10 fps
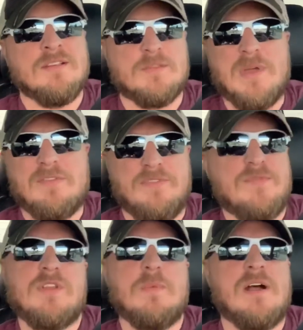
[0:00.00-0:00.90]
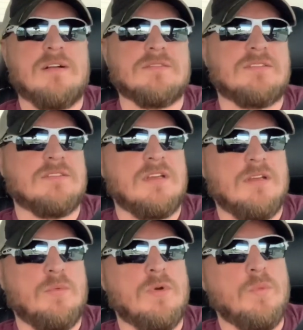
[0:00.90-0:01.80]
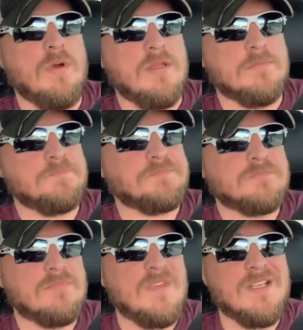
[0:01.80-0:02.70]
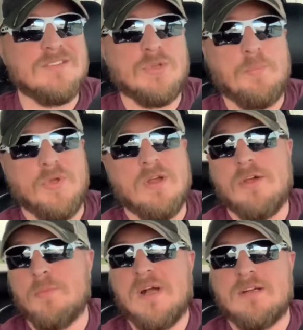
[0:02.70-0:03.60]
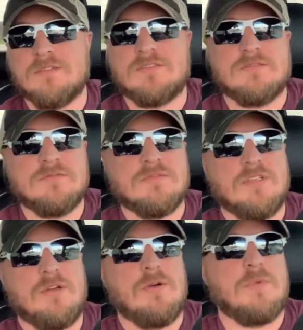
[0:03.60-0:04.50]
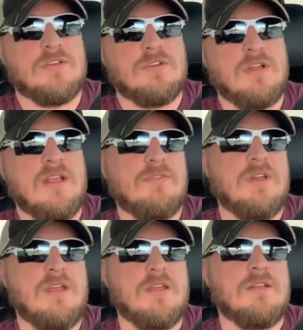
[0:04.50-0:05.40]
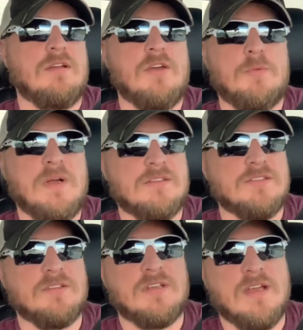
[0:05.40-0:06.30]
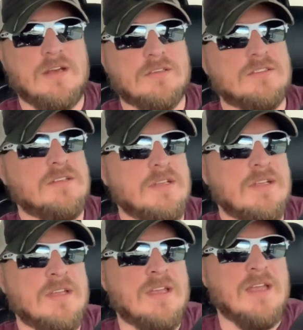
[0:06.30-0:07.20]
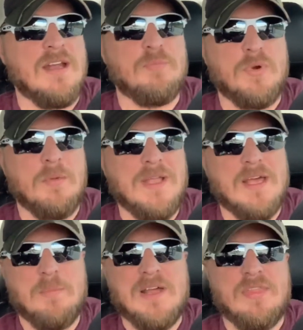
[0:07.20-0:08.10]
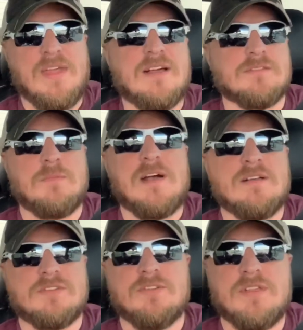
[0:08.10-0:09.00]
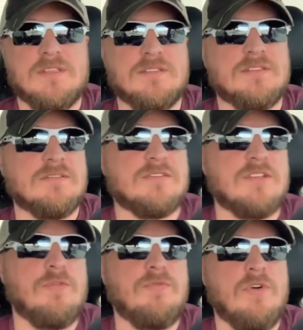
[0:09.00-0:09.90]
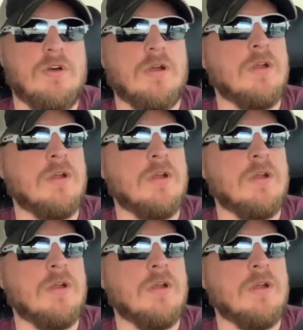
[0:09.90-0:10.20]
It's about 50 miles one way. So I put 100 miles, on my truck every day, 100 miles on the tires. And I've probably got about 1,000 miles on these so far.